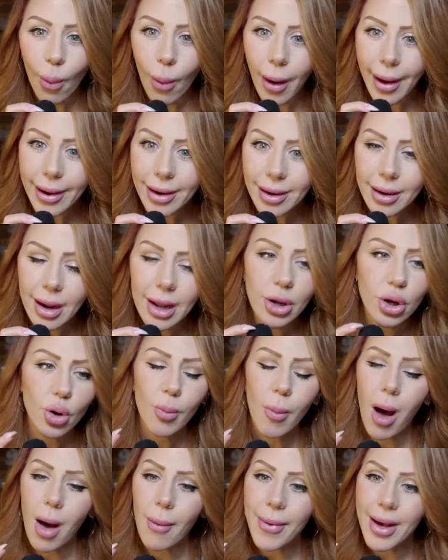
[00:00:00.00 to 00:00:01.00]
What? And
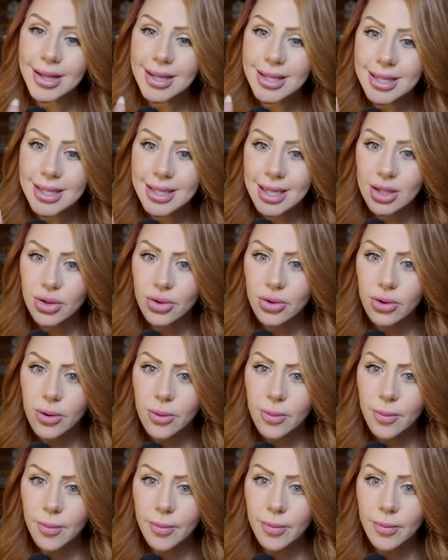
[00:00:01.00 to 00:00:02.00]
your mom has a
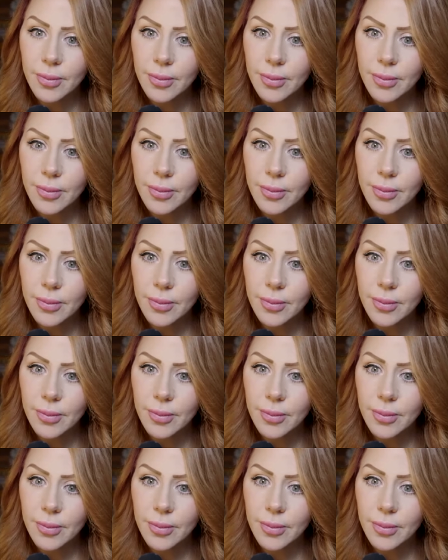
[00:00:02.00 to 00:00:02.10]
sister.